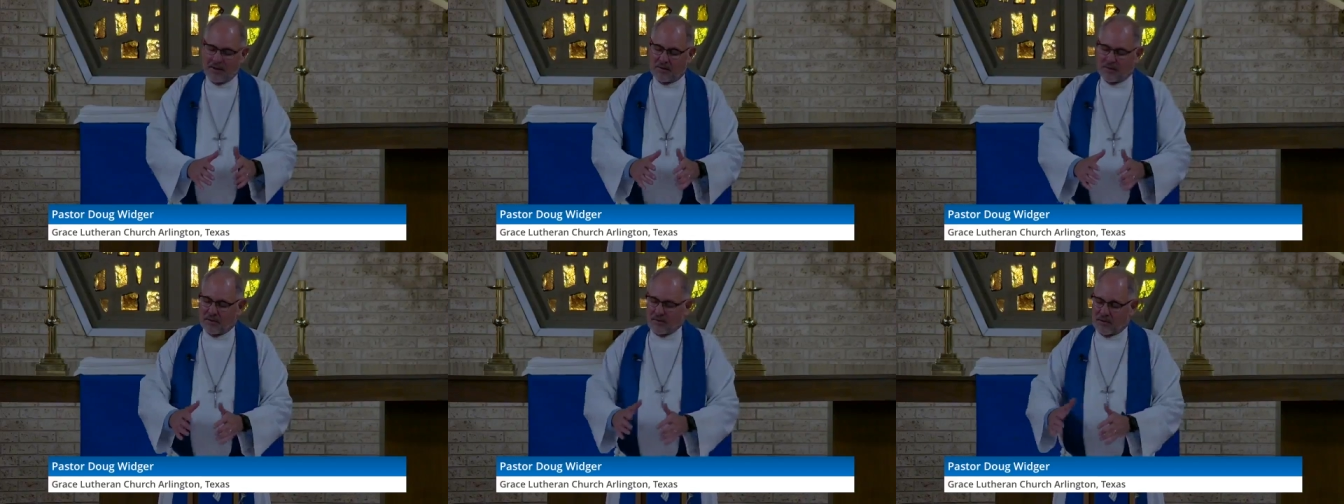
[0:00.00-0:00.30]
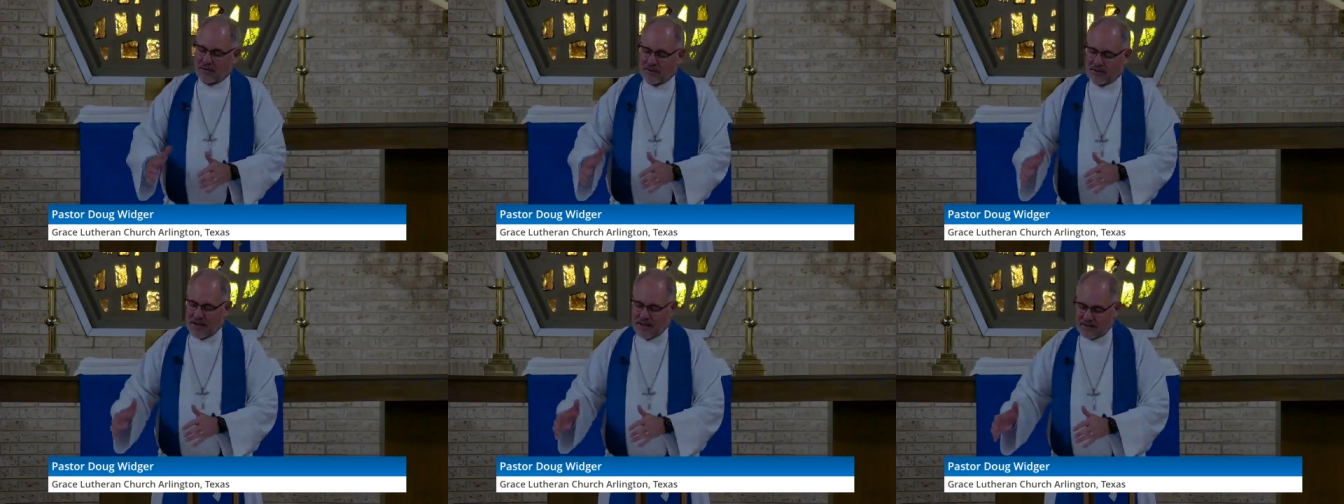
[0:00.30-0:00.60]

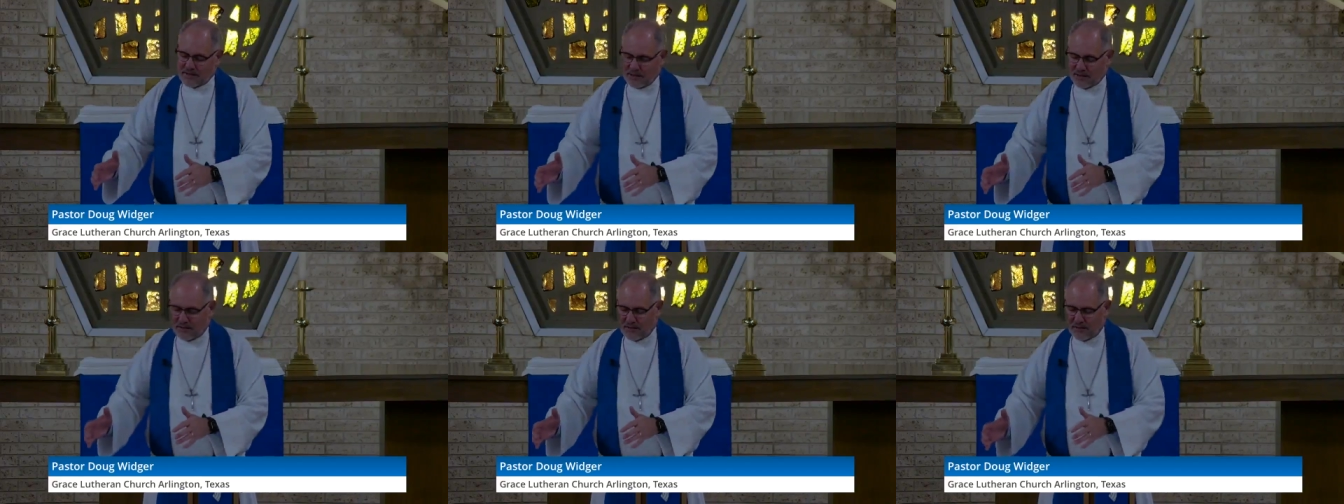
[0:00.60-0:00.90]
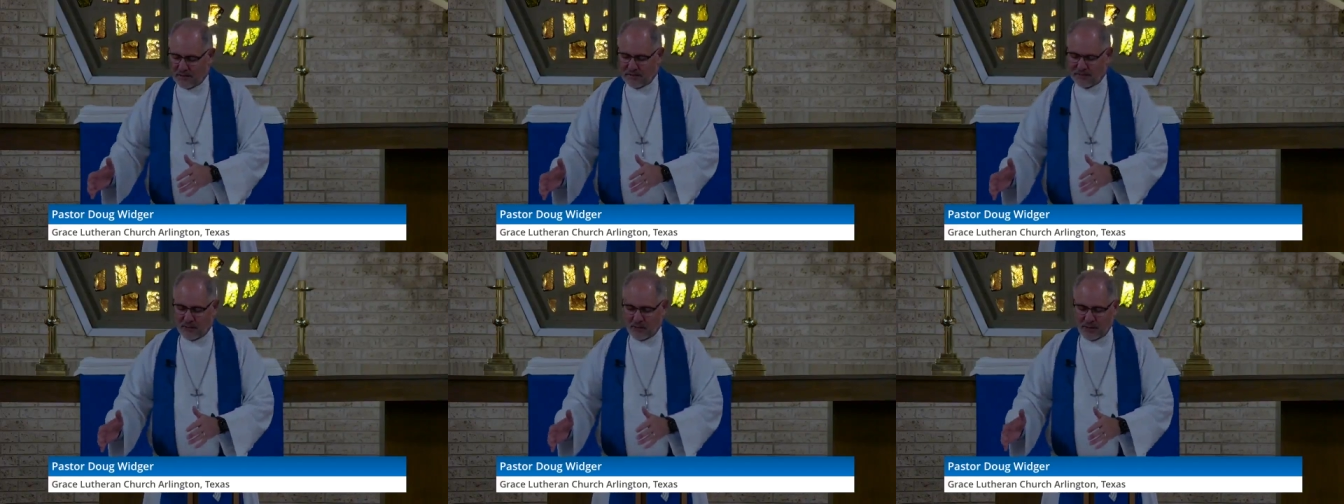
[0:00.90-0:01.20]
through the desert
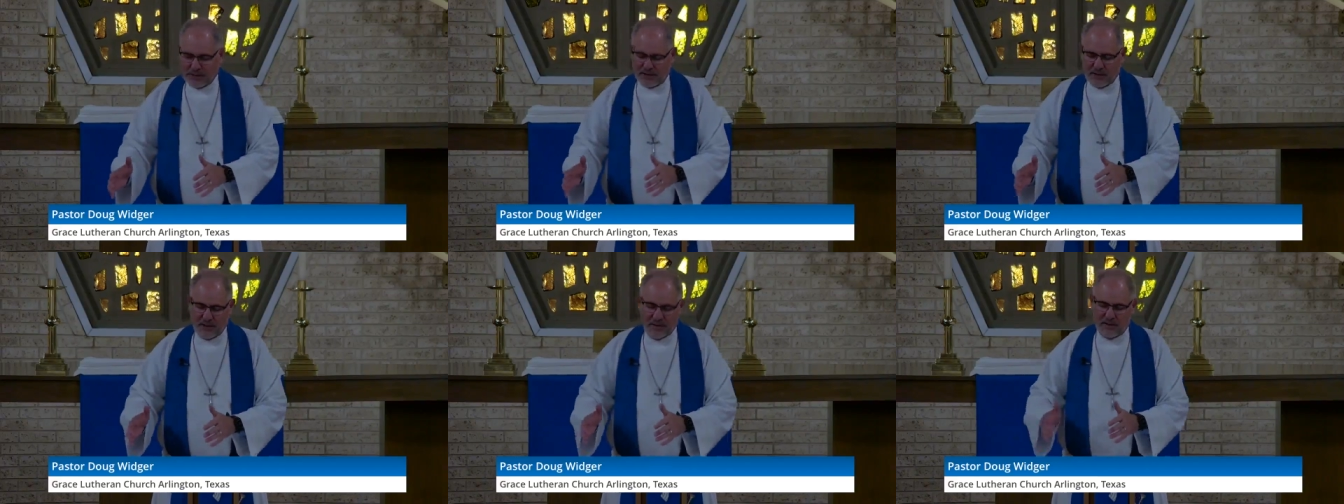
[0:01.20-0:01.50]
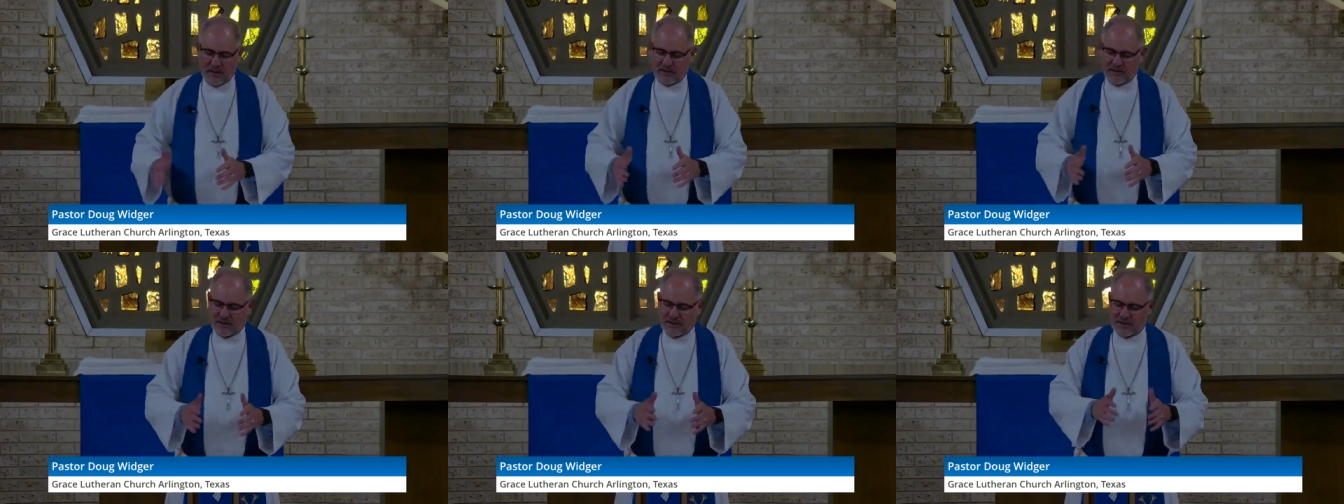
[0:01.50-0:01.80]
for 40
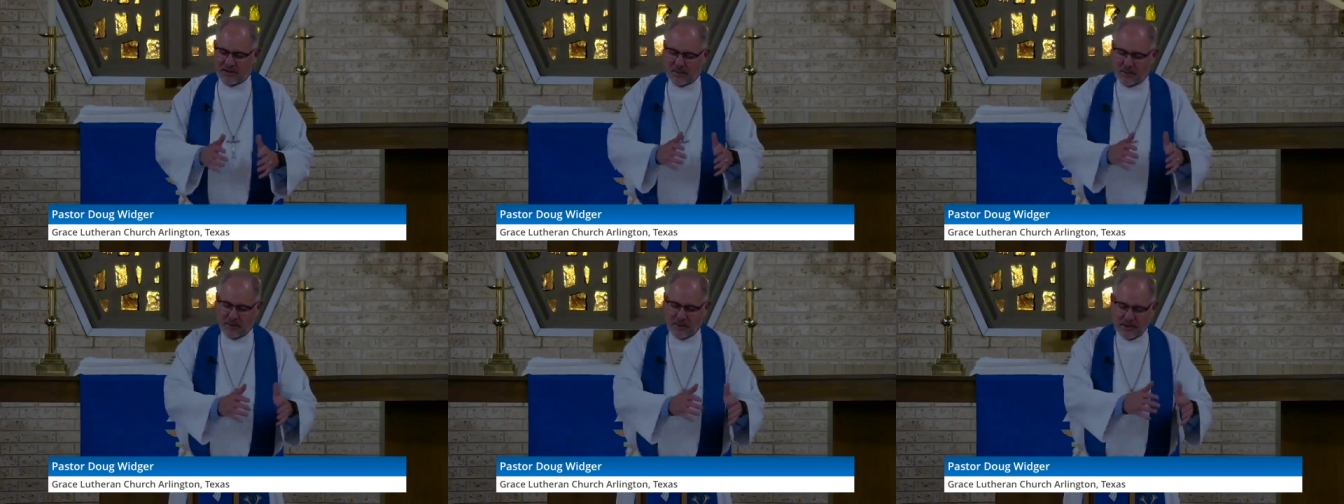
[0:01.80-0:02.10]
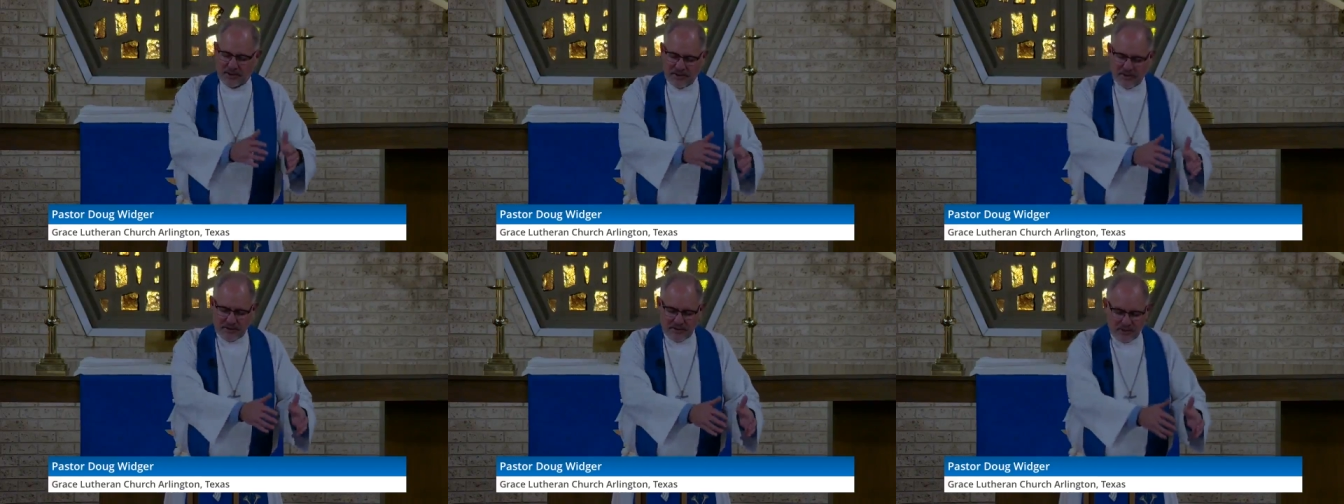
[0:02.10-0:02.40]
years. It's the
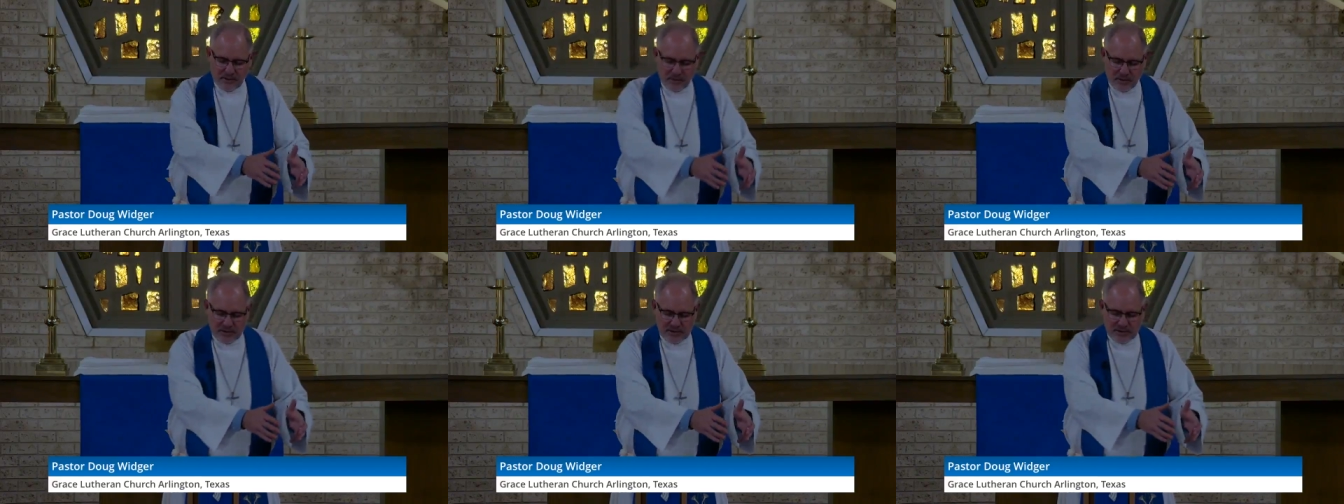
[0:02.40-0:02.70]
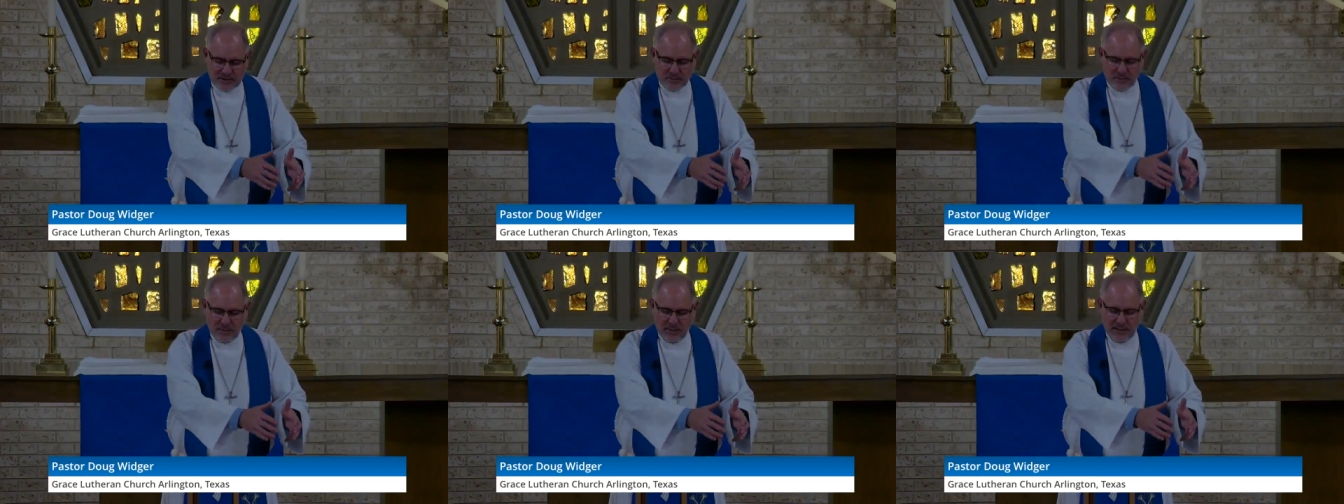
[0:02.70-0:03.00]
presence who would
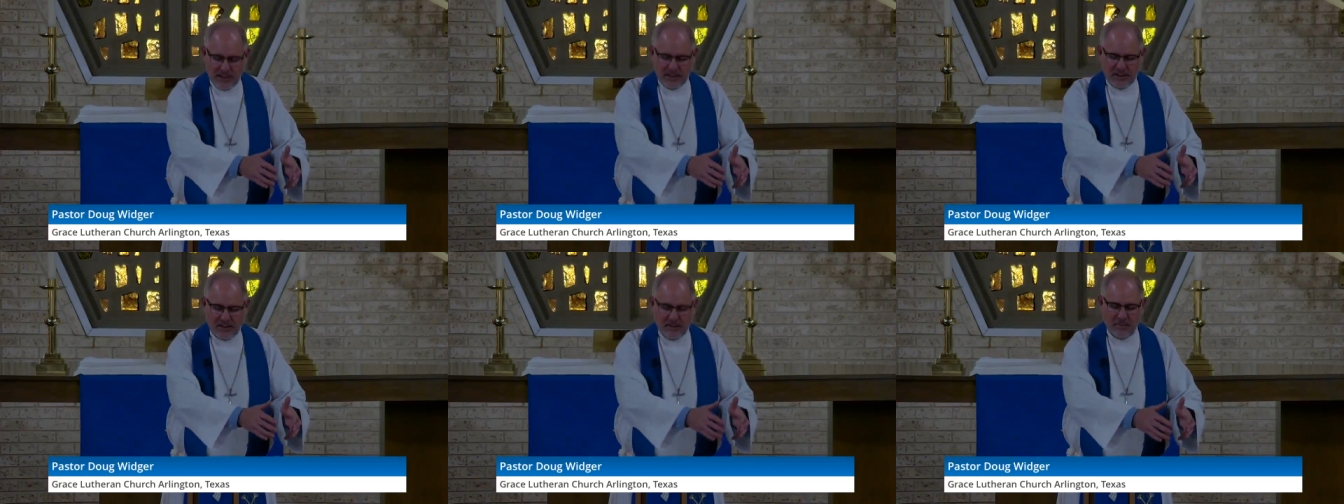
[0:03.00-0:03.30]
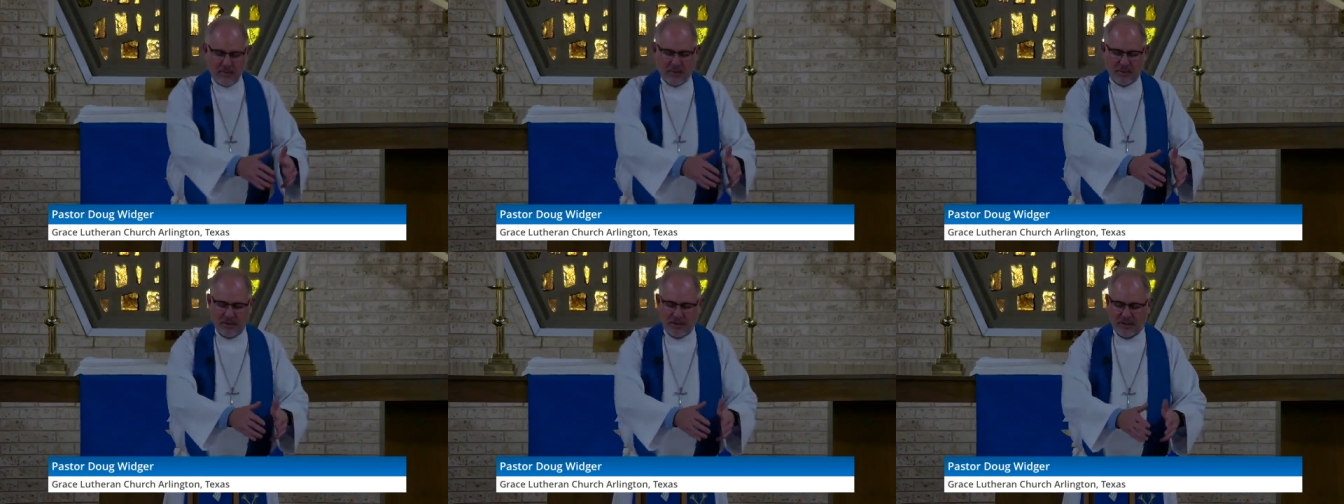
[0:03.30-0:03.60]
speak in
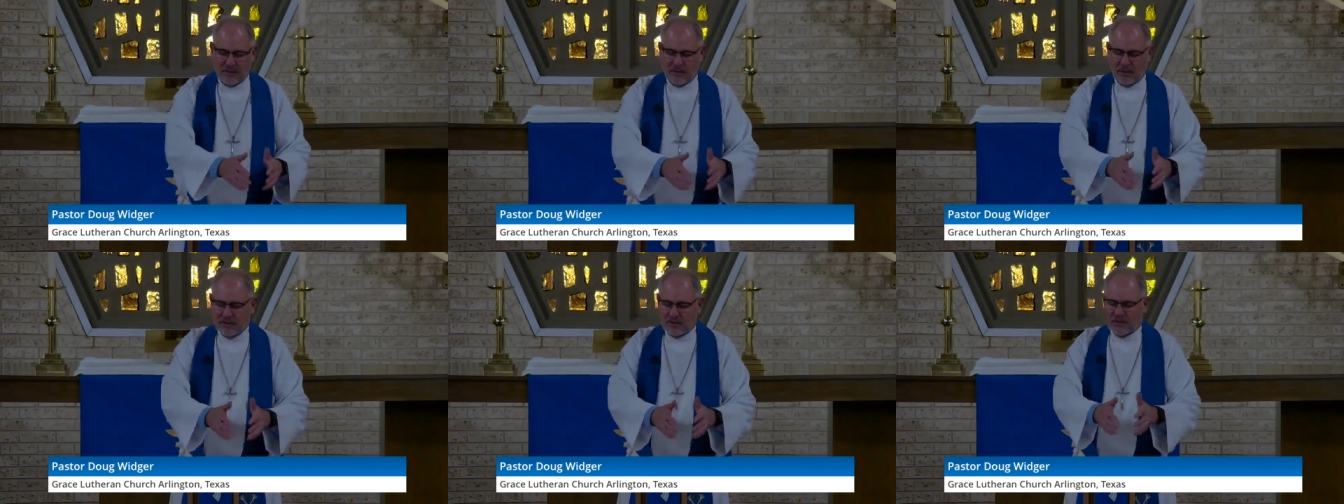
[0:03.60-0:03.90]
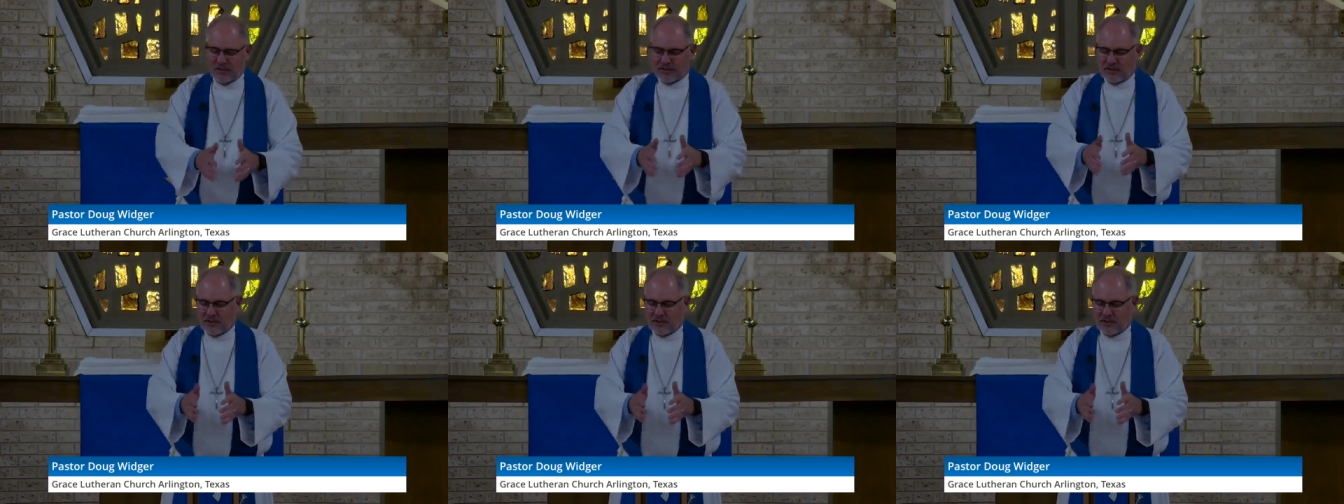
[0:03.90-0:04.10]
a burning bush.